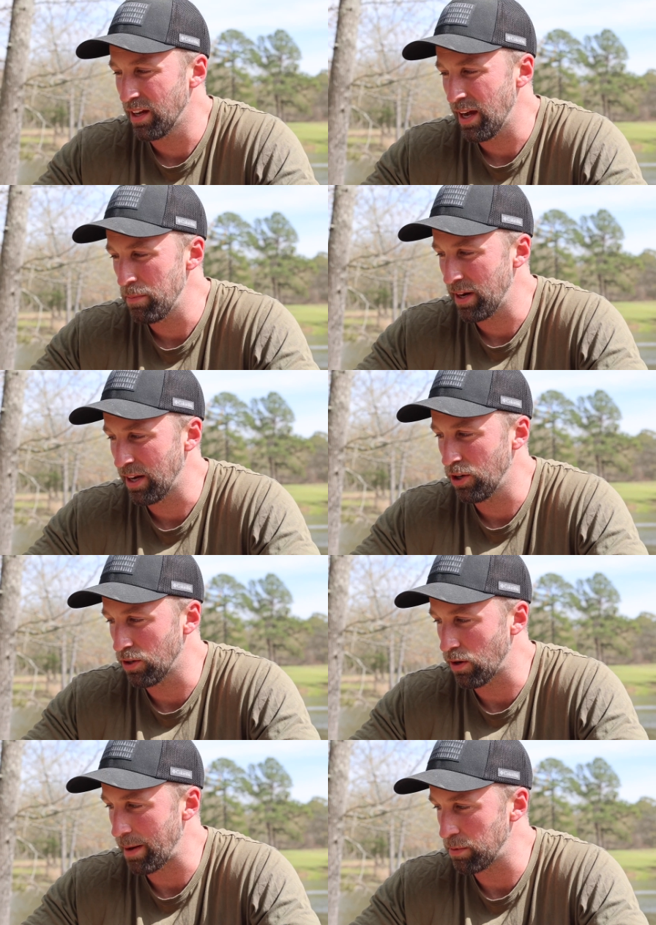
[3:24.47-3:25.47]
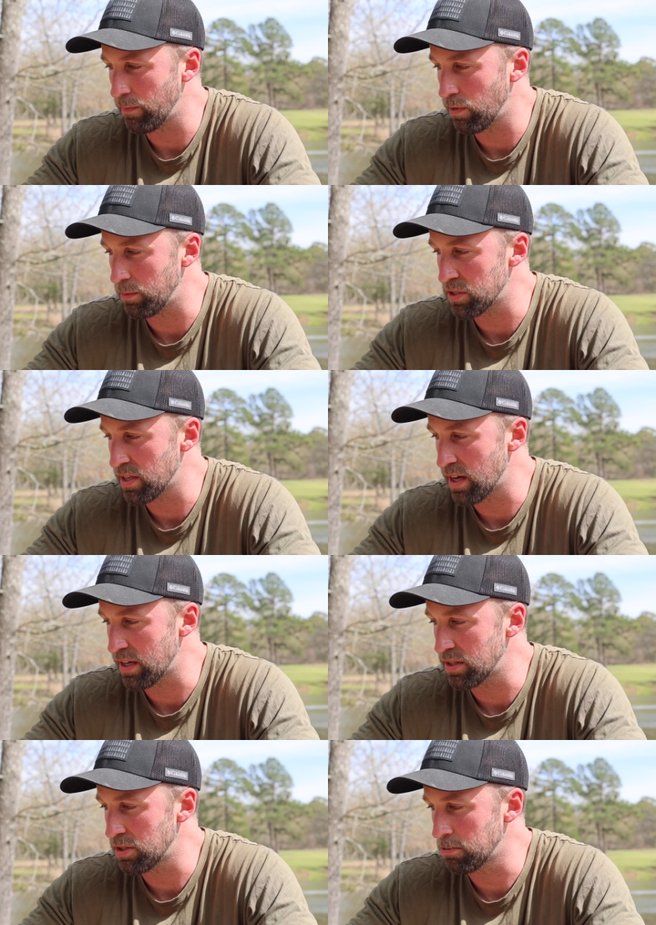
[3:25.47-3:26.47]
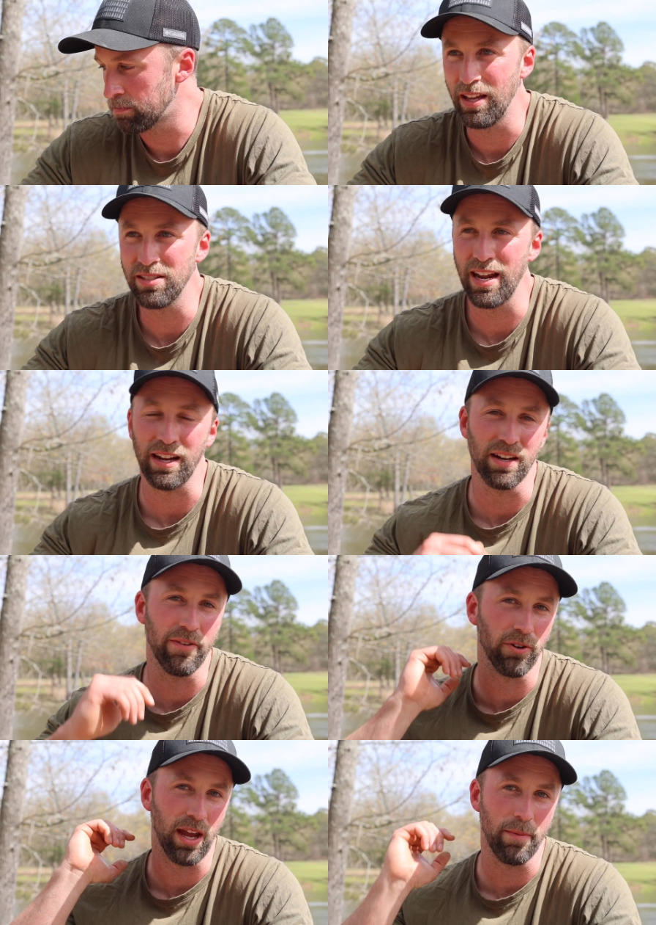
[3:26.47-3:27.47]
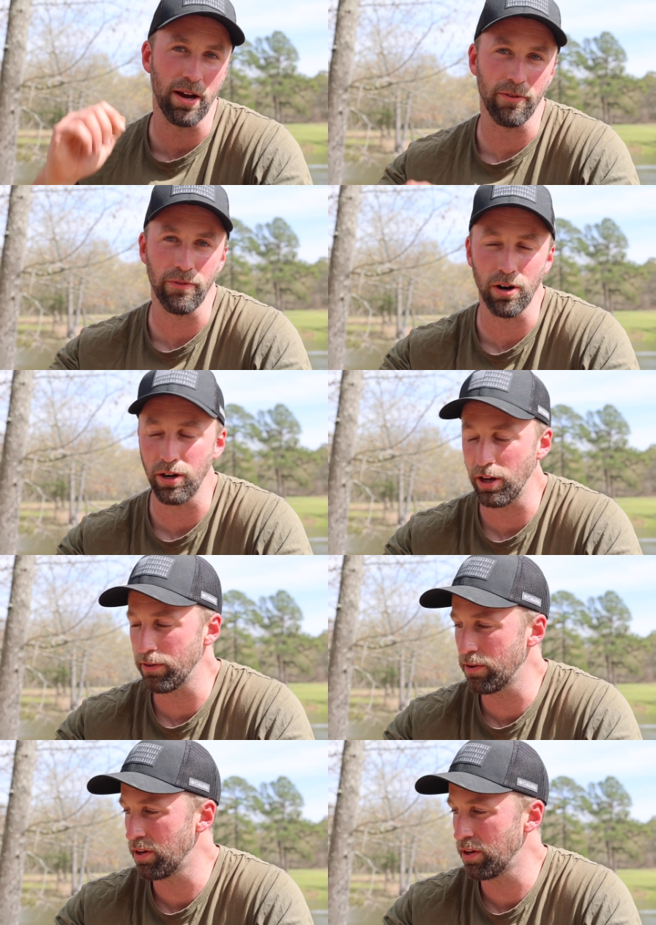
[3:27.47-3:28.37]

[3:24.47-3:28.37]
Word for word: I bet I could have grabbed him from the sides. His neck never came out far enough.